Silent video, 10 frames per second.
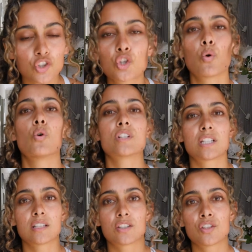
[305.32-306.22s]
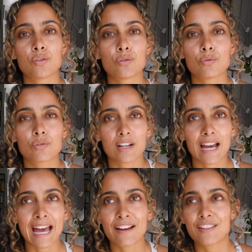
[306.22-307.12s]
short to
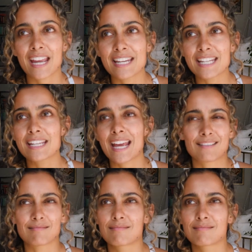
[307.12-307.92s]
have any, and